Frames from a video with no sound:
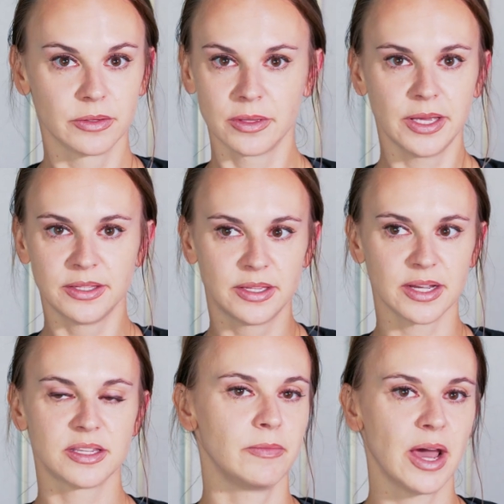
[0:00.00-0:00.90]
It
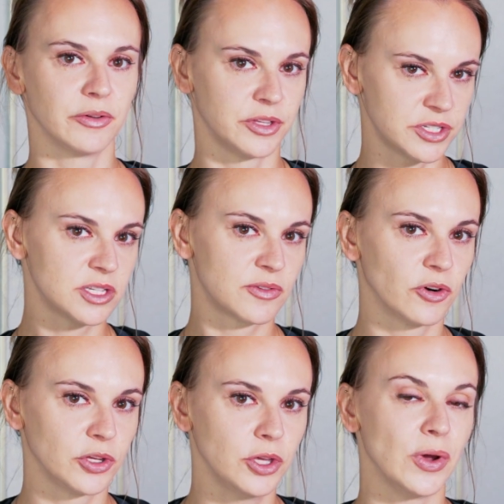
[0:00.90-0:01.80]
doesn't matter. This is
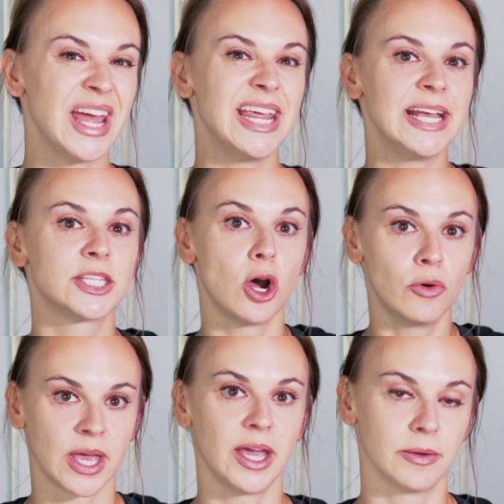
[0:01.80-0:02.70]
for you and it's okay.